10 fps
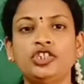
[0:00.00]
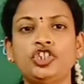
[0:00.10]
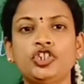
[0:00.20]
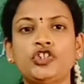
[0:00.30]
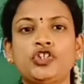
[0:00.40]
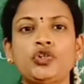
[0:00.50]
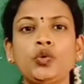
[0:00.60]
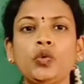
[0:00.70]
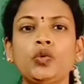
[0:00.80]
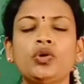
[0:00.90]
Just
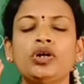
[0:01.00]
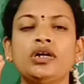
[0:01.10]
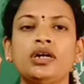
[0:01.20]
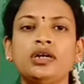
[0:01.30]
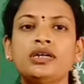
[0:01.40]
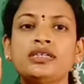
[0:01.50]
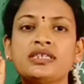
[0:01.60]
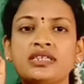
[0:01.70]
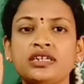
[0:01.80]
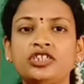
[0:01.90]

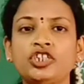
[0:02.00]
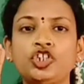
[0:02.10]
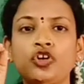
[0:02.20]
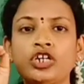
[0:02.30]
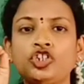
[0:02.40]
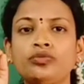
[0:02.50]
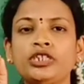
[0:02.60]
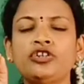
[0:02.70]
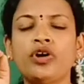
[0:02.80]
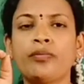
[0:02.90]
to assume
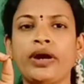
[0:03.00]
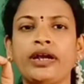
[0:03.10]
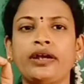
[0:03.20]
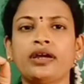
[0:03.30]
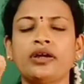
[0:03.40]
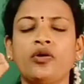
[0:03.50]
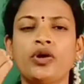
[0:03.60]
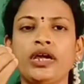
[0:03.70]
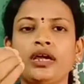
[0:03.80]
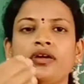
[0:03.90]
in your mind,
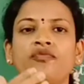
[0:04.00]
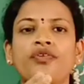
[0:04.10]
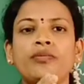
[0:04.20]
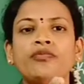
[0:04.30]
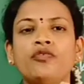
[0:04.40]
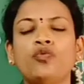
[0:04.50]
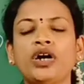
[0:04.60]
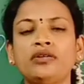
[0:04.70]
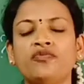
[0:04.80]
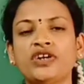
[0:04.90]
okay, from
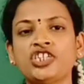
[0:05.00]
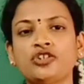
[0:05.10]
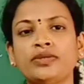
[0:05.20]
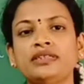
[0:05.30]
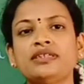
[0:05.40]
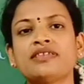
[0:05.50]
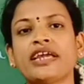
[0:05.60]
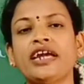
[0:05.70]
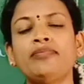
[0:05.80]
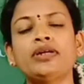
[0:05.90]
first month,
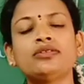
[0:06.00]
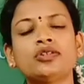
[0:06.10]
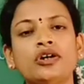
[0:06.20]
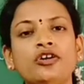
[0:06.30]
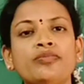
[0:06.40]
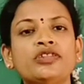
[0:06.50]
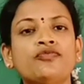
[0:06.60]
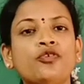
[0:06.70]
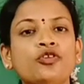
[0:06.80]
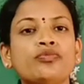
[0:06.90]
second month, third month,
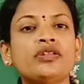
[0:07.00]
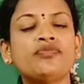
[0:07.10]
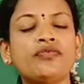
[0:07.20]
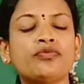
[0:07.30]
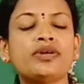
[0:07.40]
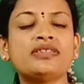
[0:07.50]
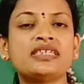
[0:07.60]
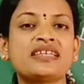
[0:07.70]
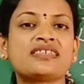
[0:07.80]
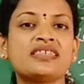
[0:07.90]
fourth month, fifth month,
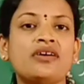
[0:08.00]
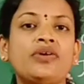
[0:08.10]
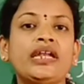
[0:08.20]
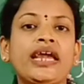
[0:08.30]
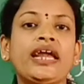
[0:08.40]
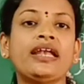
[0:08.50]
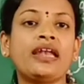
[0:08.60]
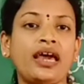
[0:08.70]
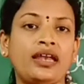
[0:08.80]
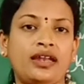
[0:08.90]
6, 7, 8,
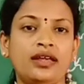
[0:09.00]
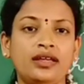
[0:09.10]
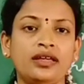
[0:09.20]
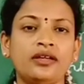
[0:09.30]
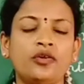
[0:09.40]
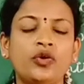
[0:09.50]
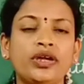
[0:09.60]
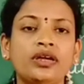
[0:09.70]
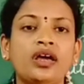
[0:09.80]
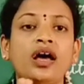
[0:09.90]
9.
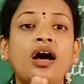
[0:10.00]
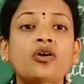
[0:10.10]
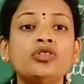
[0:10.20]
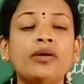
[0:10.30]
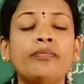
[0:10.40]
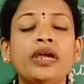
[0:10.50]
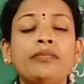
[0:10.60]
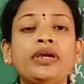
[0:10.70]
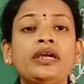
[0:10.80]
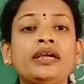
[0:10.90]
Okay, how the
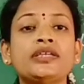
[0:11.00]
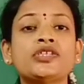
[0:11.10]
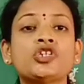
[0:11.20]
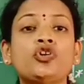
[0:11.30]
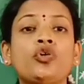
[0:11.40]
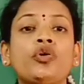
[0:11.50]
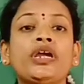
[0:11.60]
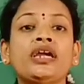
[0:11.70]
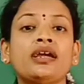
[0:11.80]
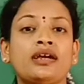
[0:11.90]
baby is
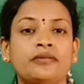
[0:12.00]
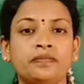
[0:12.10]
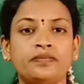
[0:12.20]
growing.